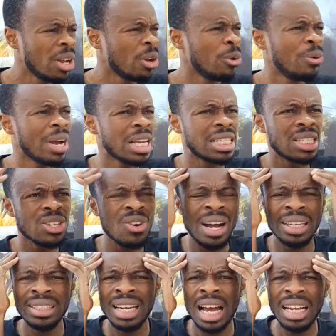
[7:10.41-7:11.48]
we are still
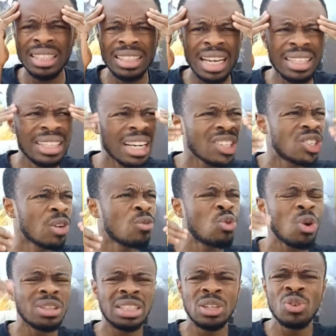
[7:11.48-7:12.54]
under the days of
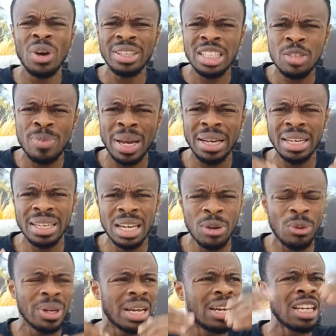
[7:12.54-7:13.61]
God, in God is beginning,
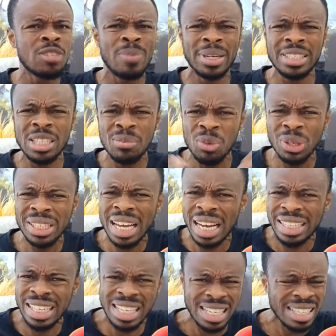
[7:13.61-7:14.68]
Queen Elizabeth, money a
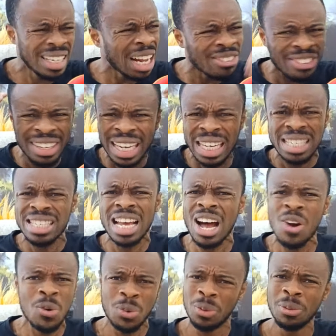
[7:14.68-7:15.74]
day, na jina ne
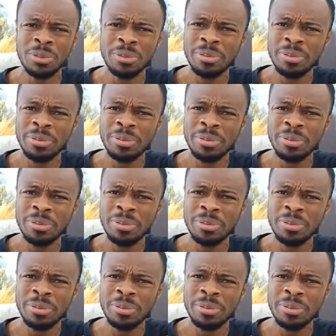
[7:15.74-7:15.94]
sao.